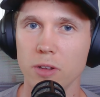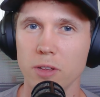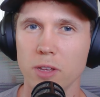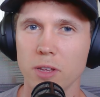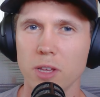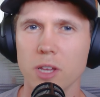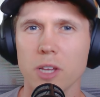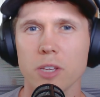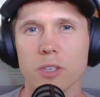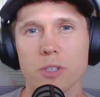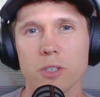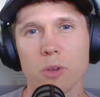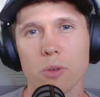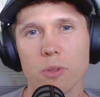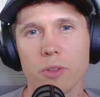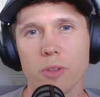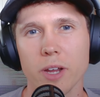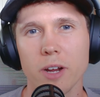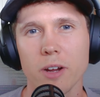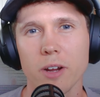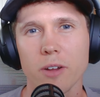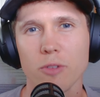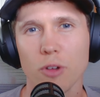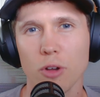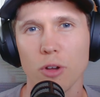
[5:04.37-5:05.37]
So
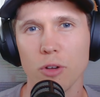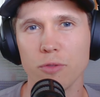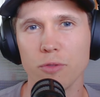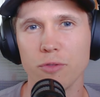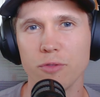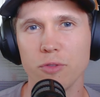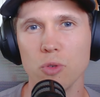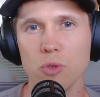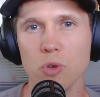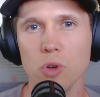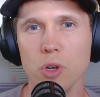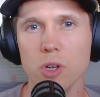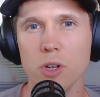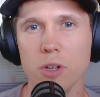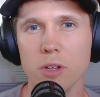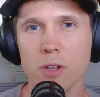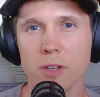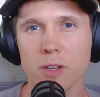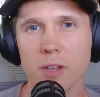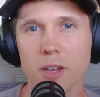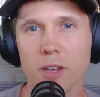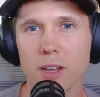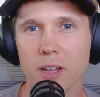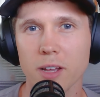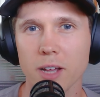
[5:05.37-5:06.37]
they're a full,
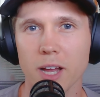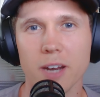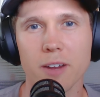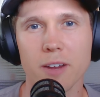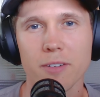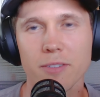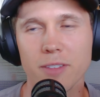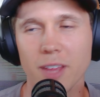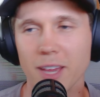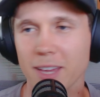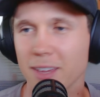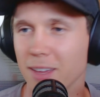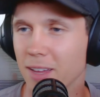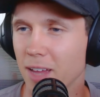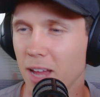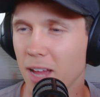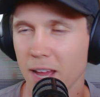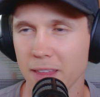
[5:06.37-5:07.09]
kind of like,